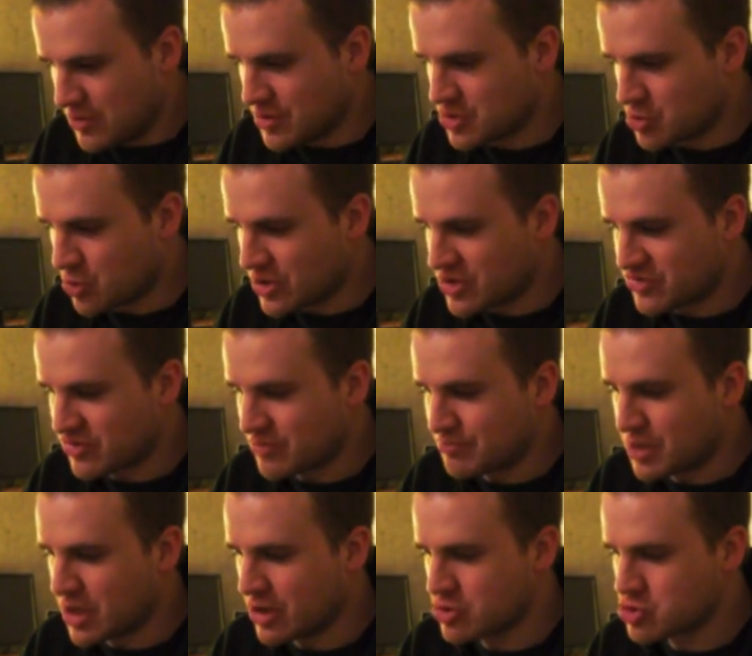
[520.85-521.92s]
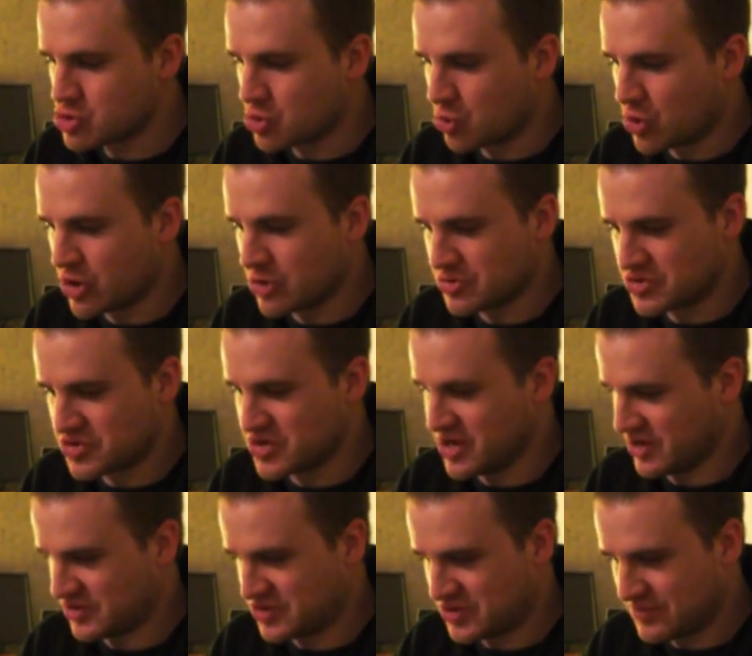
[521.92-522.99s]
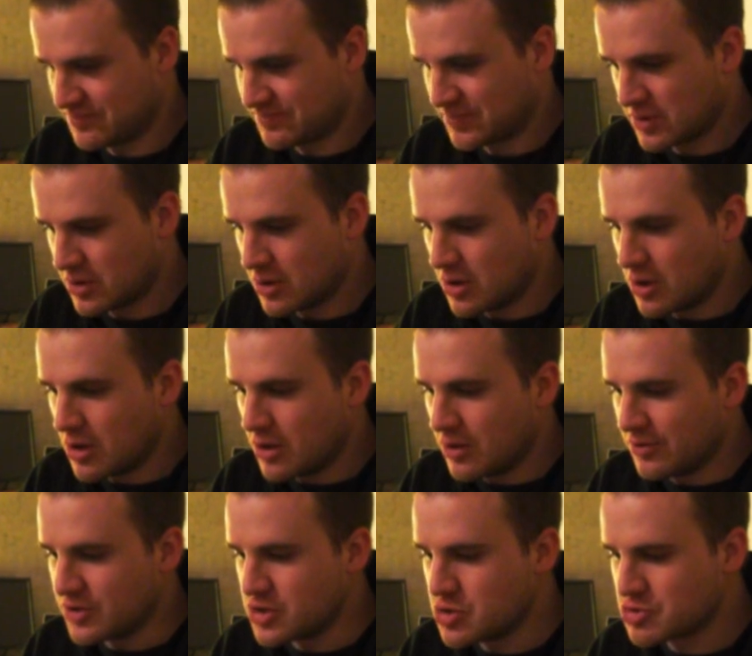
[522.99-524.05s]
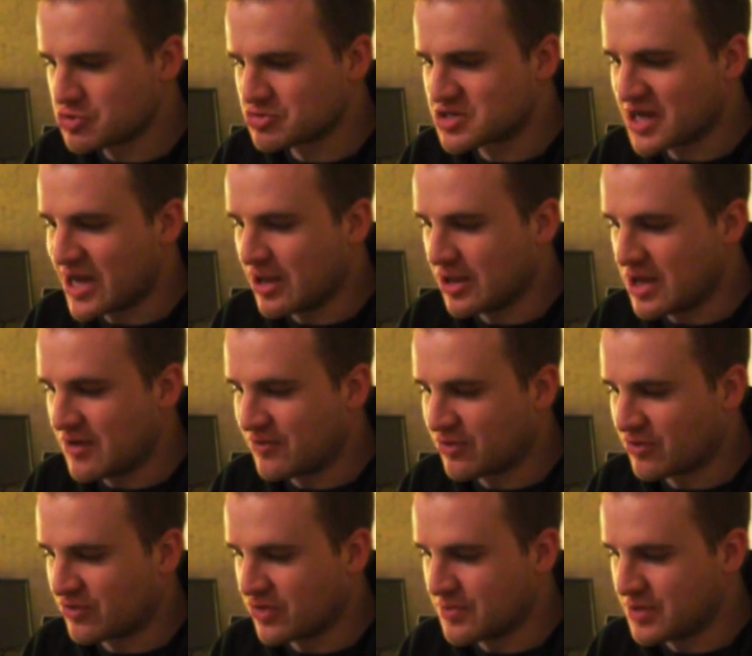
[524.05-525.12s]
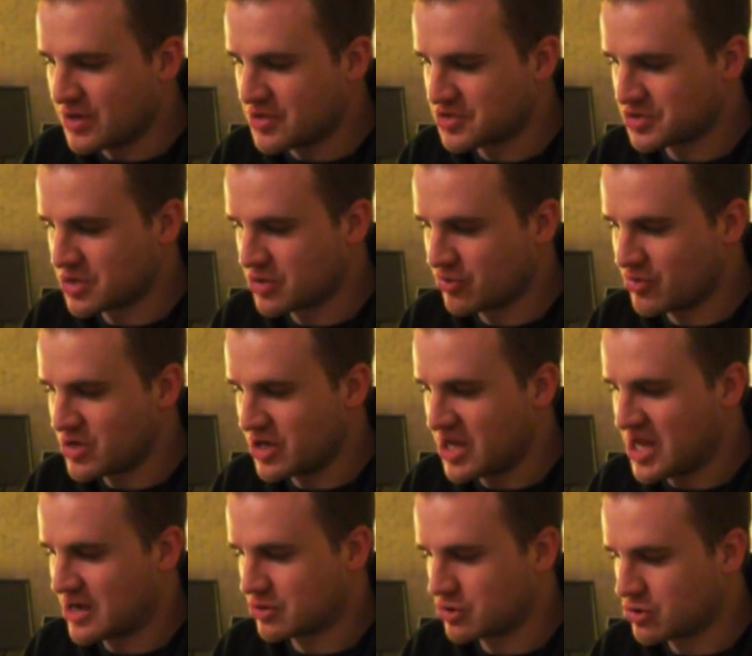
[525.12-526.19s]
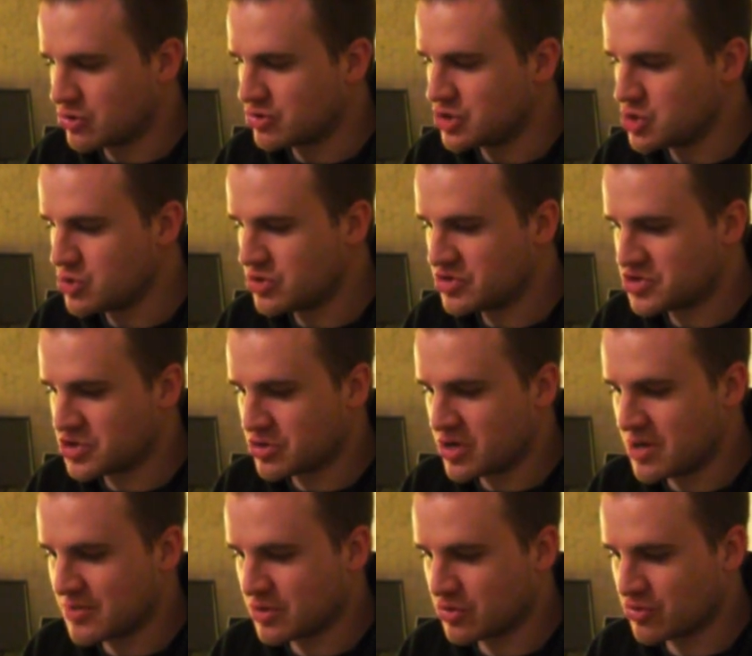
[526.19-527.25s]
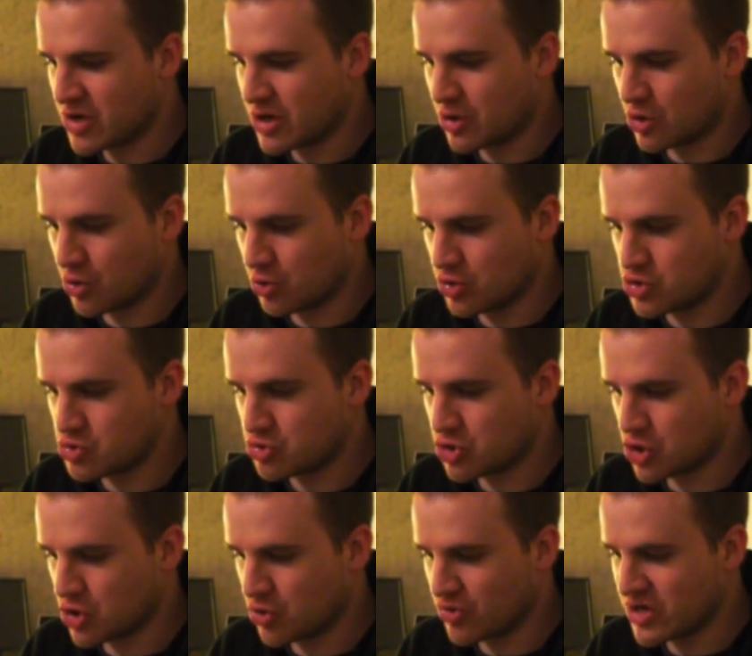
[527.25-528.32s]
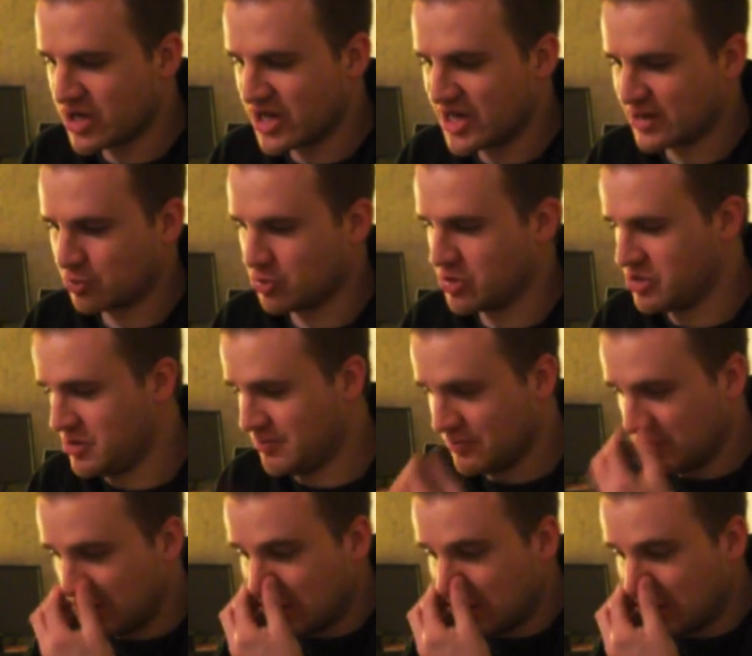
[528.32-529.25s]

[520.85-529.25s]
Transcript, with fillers: This one is from Punisher 106. The user Dial F for Flippant is another reenactor. Do you consider him a threat, or would you co-reenact with him?